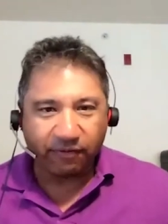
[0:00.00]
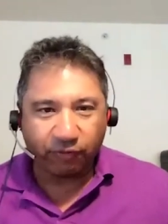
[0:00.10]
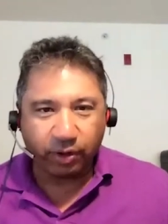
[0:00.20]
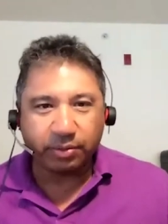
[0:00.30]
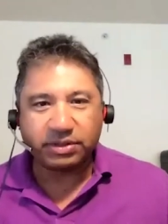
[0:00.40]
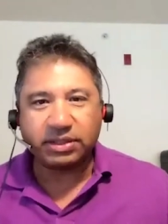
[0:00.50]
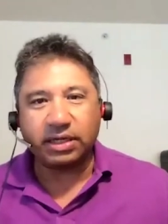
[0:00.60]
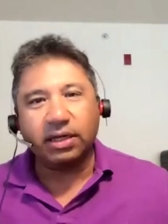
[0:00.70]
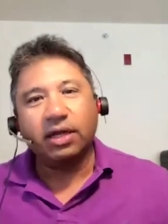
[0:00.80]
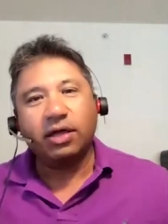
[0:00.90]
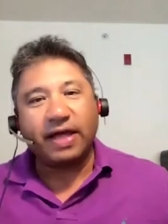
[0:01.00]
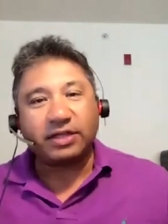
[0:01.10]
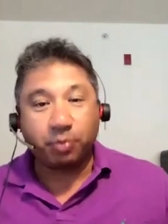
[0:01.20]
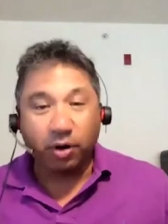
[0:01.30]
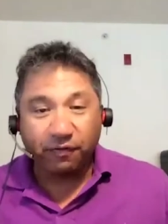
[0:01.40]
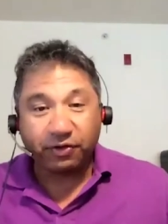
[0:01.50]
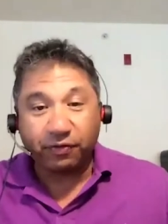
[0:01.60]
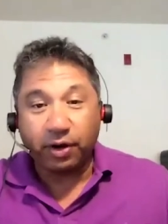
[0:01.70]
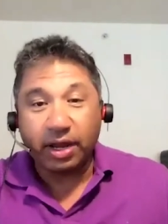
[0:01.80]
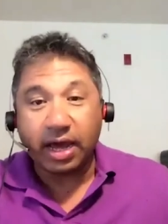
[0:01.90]
frequency, that's perfect
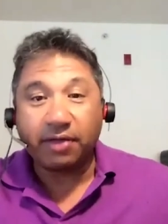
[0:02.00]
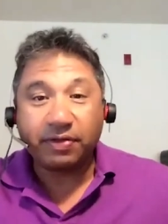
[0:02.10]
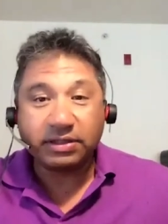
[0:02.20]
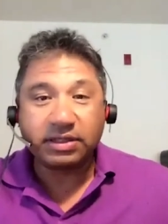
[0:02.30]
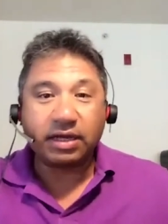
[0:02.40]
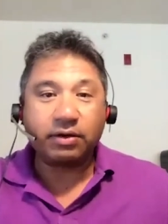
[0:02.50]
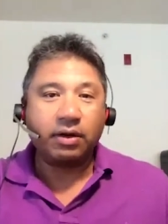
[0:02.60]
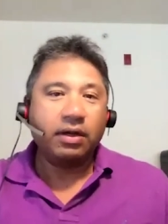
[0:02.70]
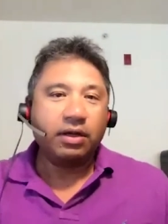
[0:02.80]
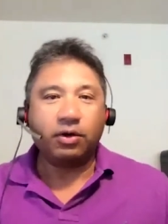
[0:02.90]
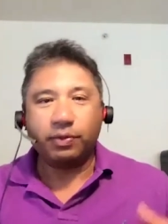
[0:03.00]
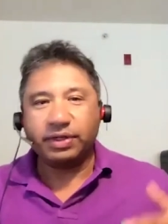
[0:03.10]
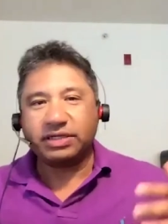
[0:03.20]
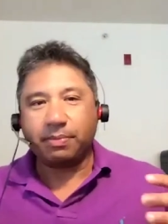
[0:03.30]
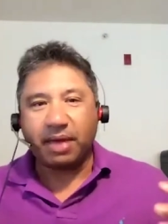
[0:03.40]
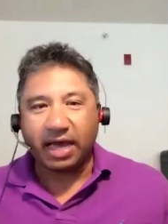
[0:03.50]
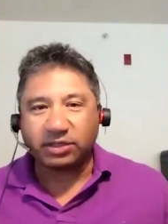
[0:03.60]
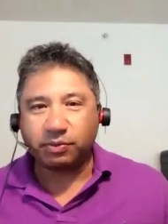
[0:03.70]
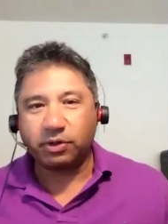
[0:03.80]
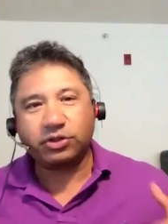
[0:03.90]
for an AI. Things like, you know, reset
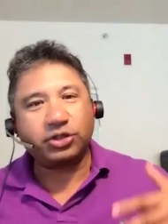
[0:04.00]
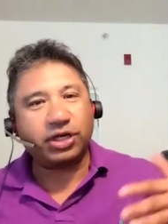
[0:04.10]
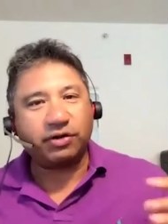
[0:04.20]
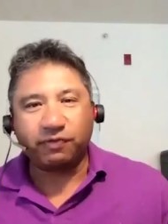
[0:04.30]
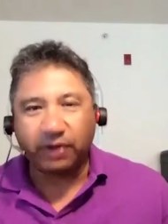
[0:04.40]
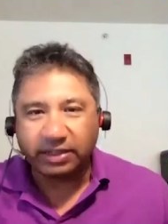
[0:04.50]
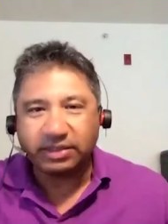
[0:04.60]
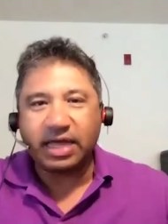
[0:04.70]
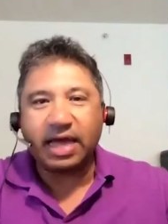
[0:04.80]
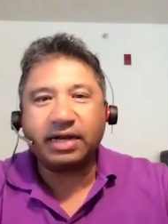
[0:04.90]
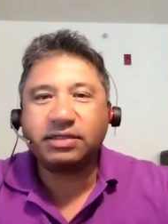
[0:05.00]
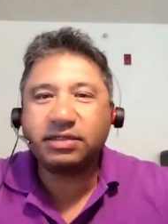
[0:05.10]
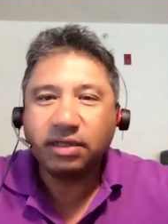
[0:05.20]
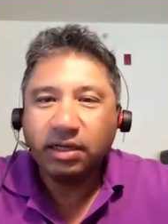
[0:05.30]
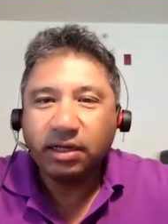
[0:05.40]
passwords, check your flight status,